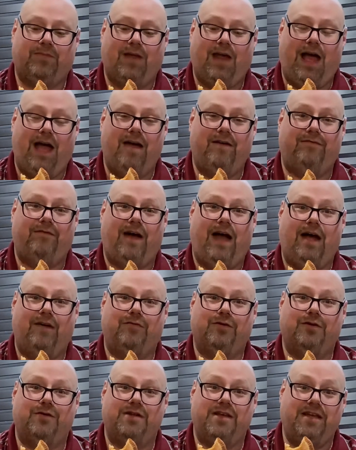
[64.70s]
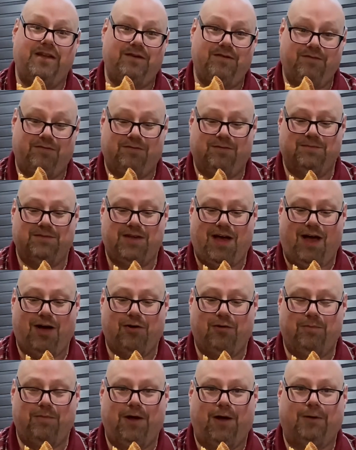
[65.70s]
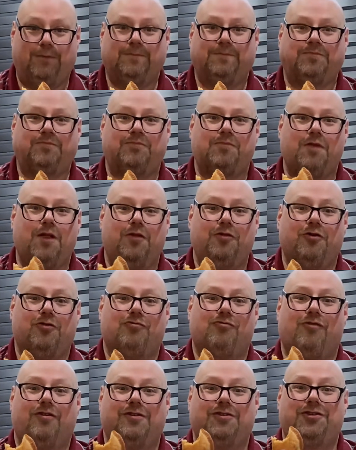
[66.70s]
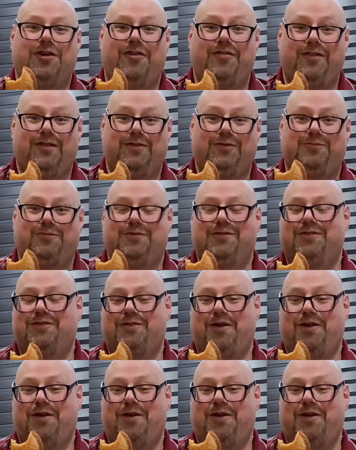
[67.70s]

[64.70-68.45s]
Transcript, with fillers: I've ever eaten from Taco Bell. The crunch on this was